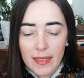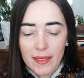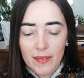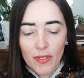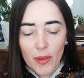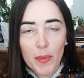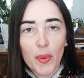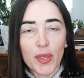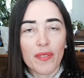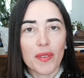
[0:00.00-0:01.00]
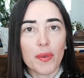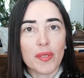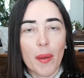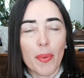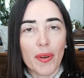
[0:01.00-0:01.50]
from the point of view of
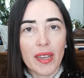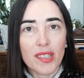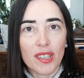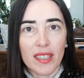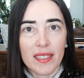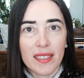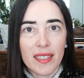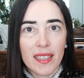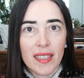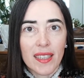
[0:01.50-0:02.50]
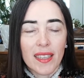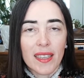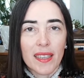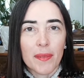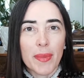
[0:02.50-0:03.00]
separation,
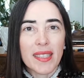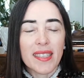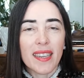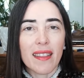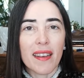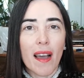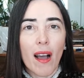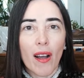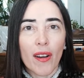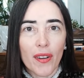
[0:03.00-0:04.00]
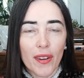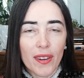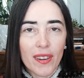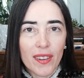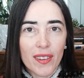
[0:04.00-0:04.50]
it makes it a lot
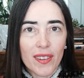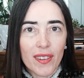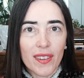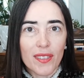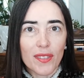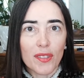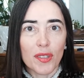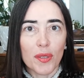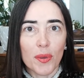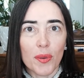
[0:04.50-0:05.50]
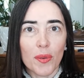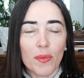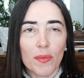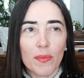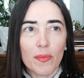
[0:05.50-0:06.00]
harder to
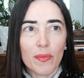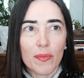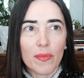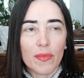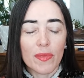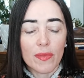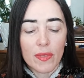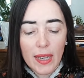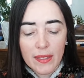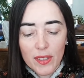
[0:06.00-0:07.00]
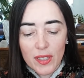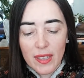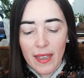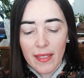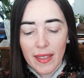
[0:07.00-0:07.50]

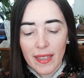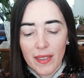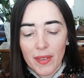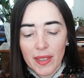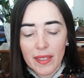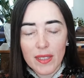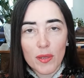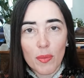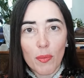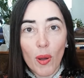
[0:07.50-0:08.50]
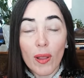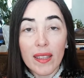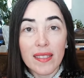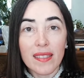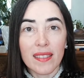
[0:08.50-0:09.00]
understand that even the
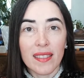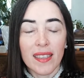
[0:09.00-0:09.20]
smallest